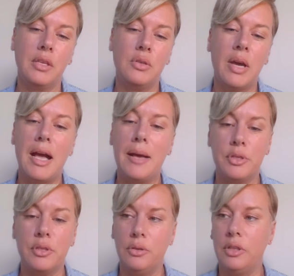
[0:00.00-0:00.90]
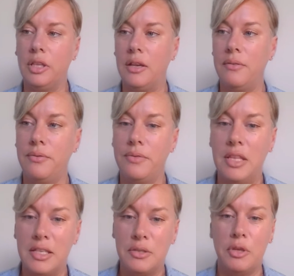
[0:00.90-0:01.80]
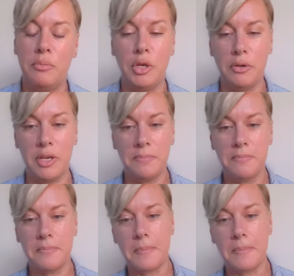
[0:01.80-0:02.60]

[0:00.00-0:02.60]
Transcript: So I absolutely love that that's what you've been doing.